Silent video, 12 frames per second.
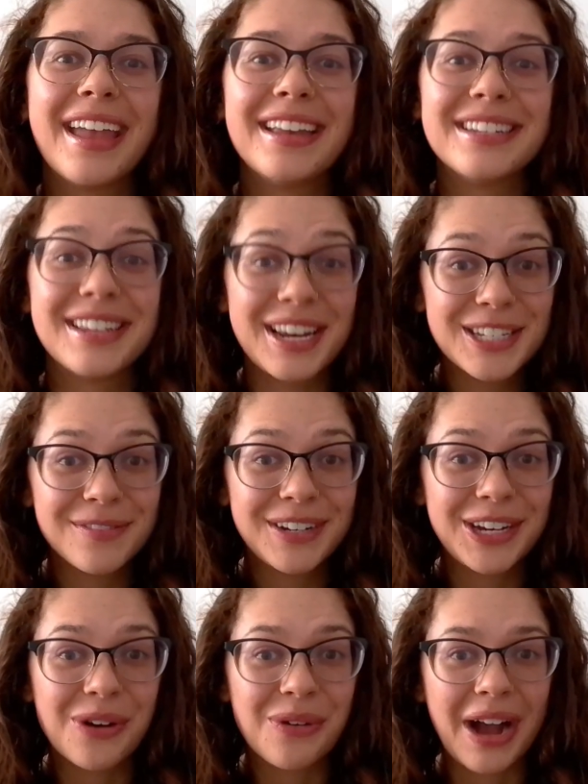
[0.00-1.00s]
In today's
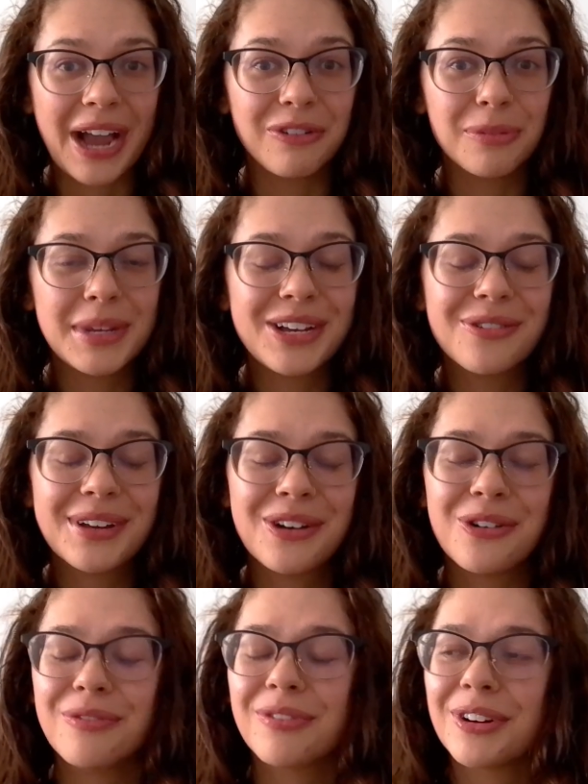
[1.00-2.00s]
video, I will be going
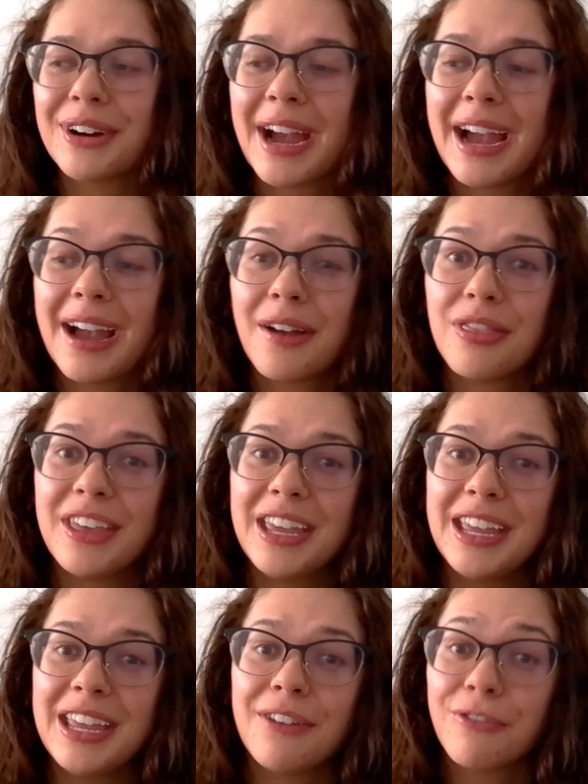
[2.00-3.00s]
over
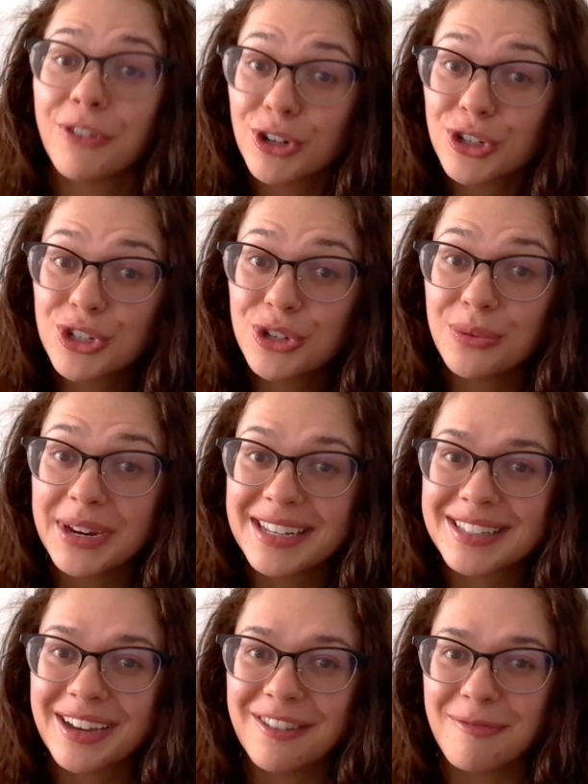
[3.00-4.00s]
the first 2
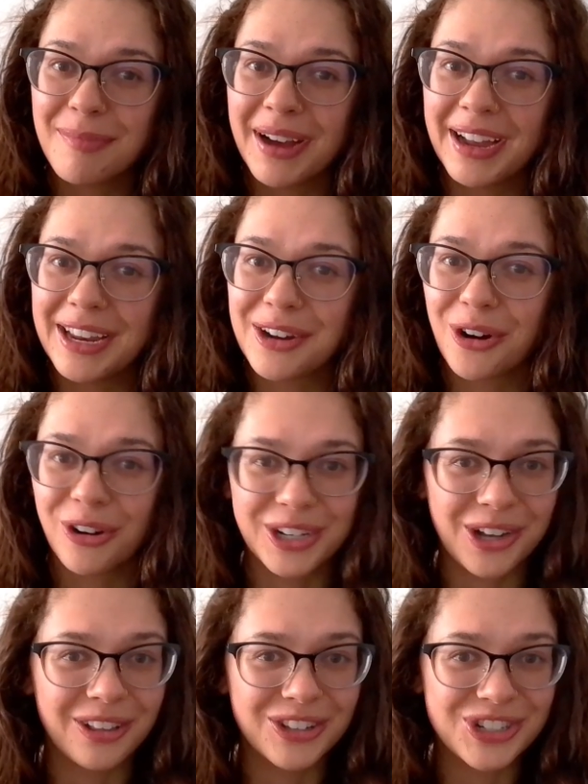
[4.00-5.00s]
weeks of my
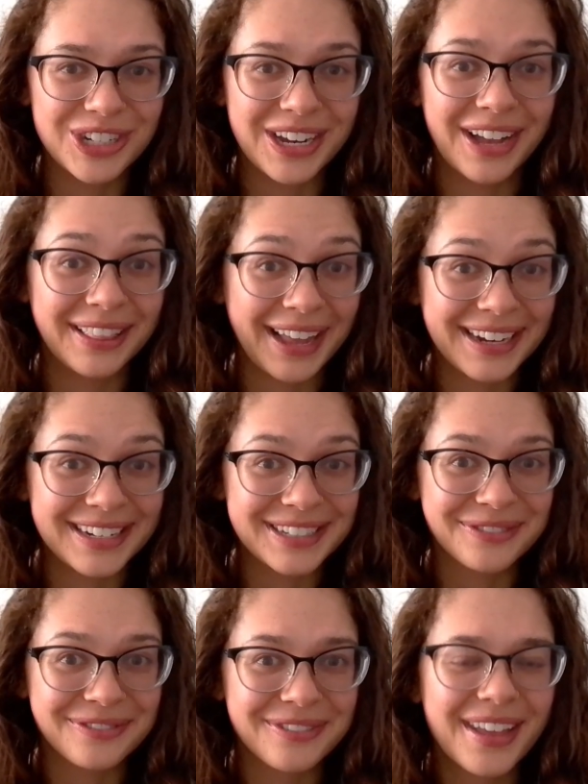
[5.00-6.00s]
cardiology
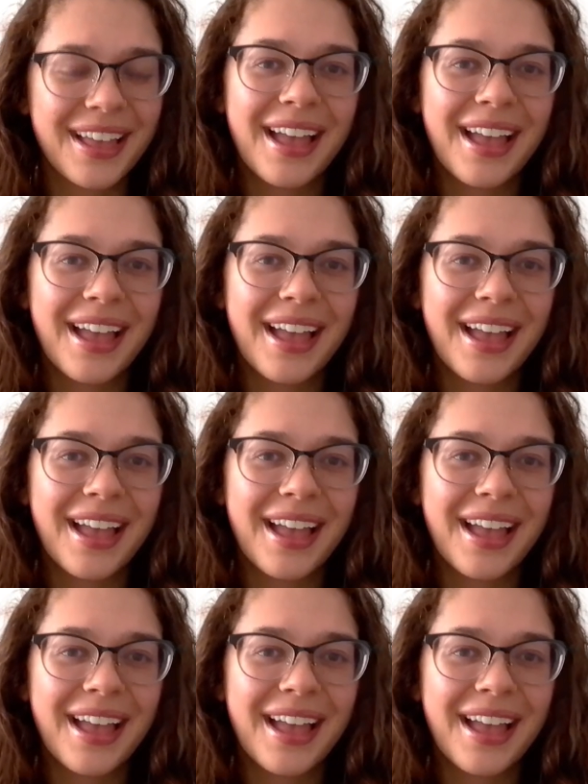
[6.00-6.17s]
elective.